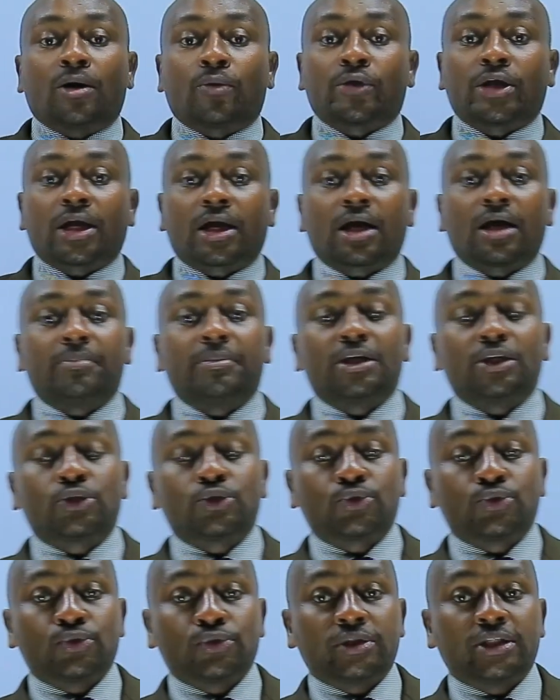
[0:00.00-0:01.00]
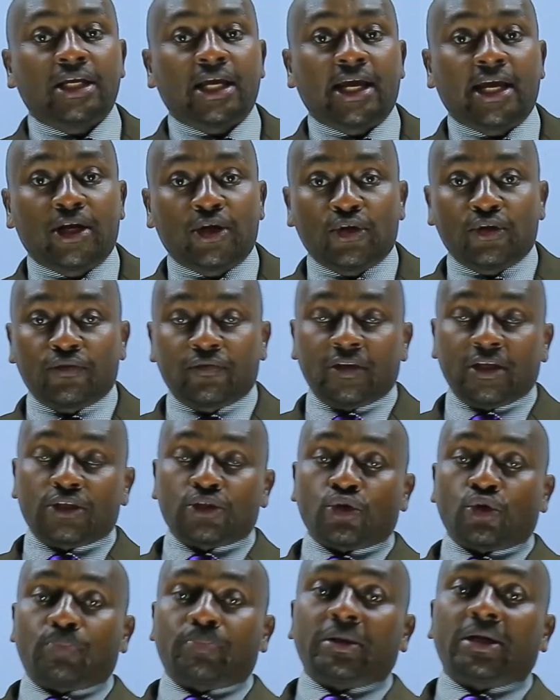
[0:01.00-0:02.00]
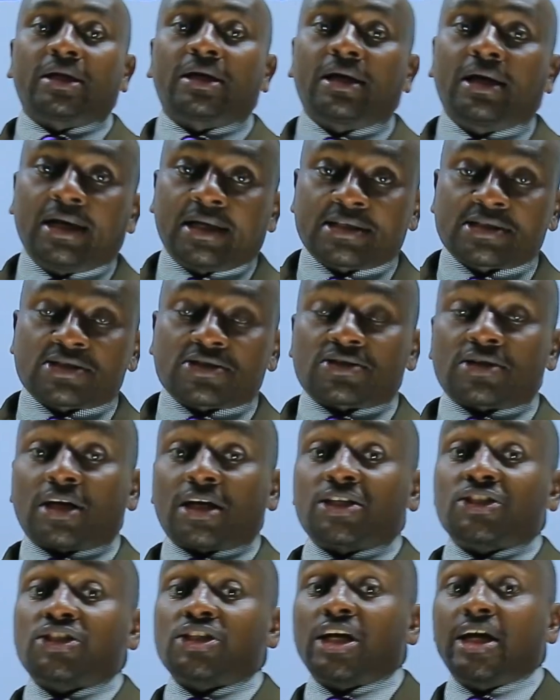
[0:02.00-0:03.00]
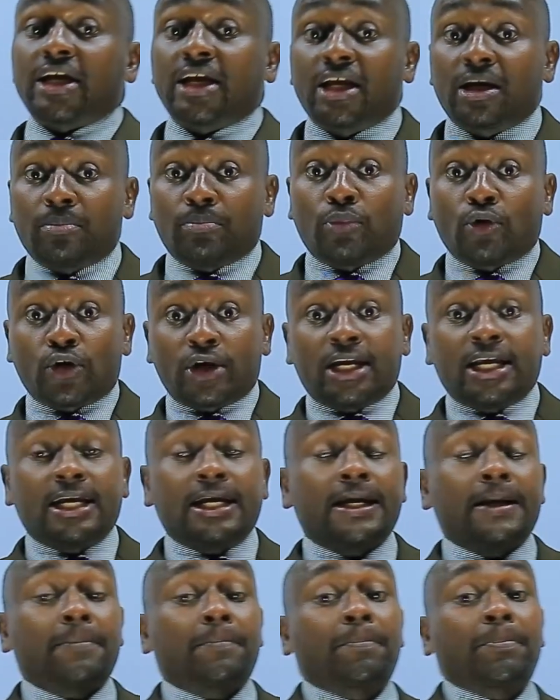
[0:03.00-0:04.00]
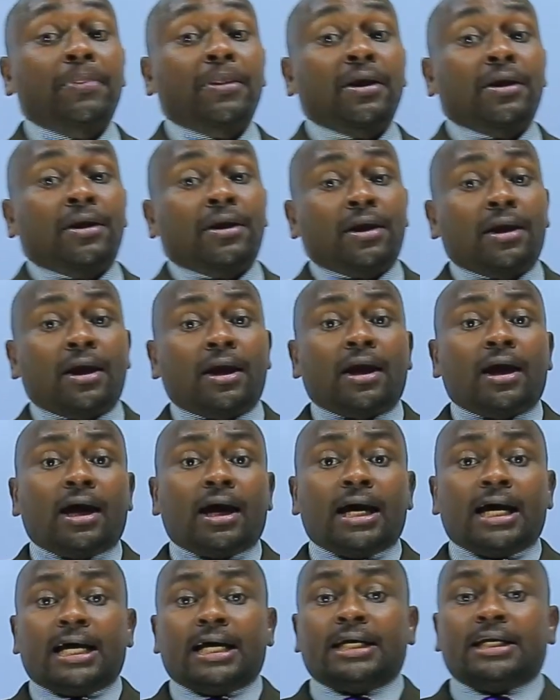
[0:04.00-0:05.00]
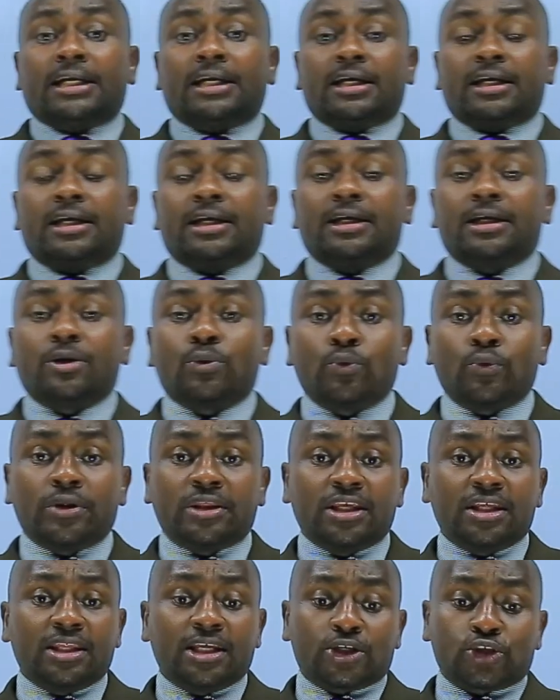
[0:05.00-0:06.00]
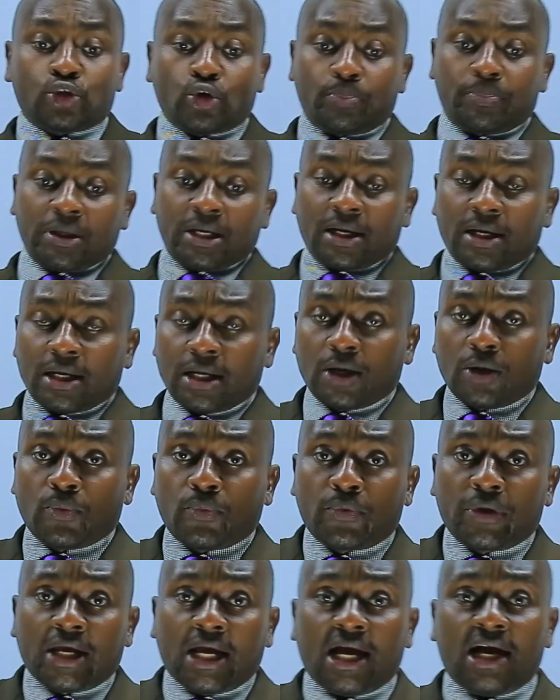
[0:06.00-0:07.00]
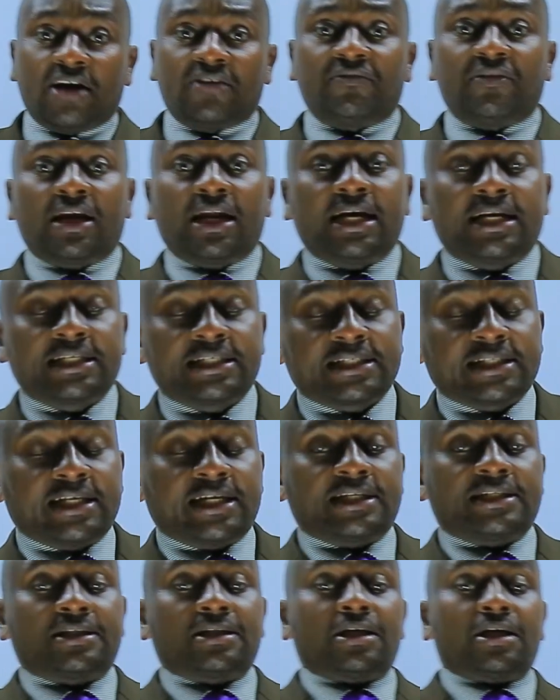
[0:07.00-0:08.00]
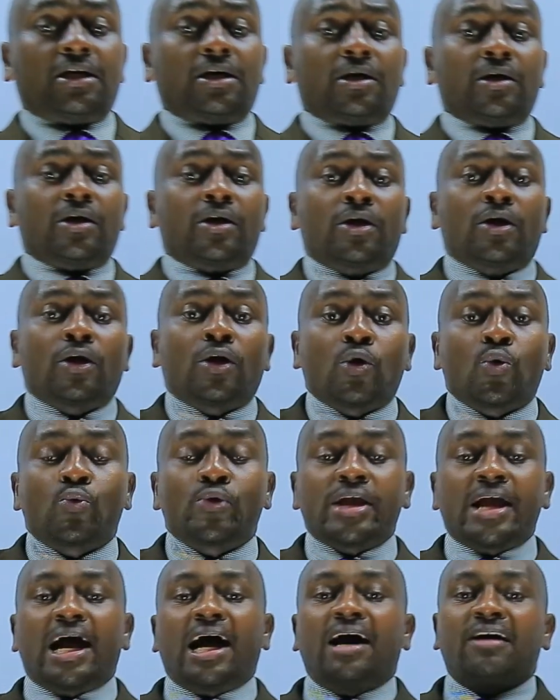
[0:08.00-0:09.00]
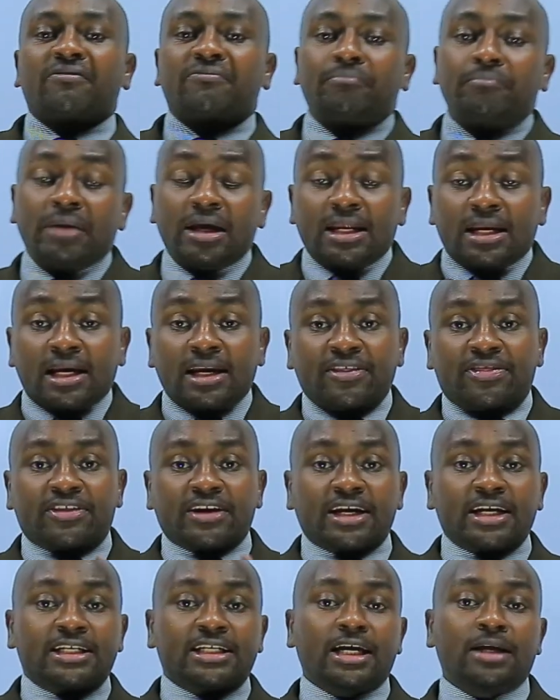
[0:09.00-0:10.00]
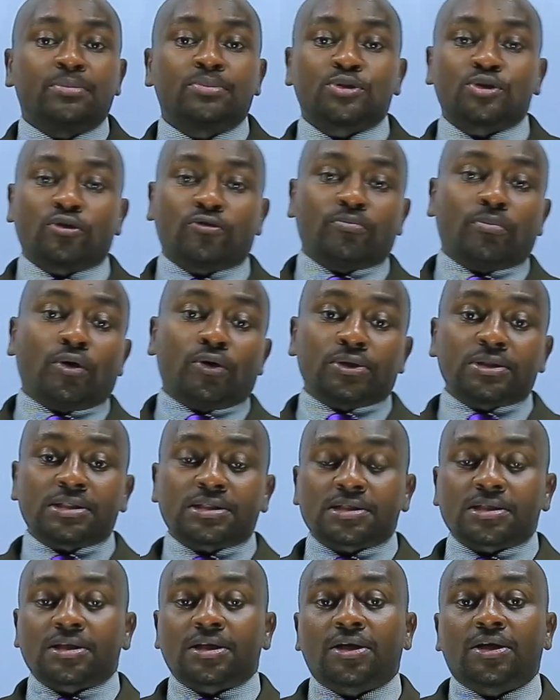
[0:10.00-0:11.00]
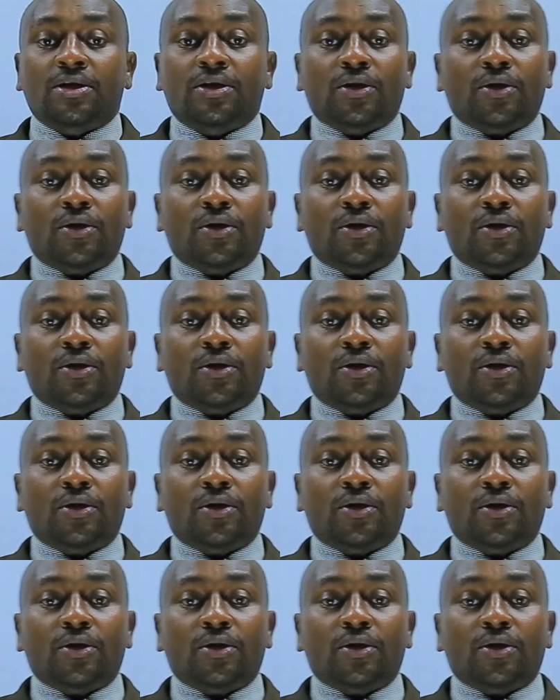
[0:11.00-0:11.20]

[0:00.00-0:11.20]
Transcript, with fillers: We are coming to the end of the topic structure and bonding. And within the topic, we have learned that we have mainly three types of bonds.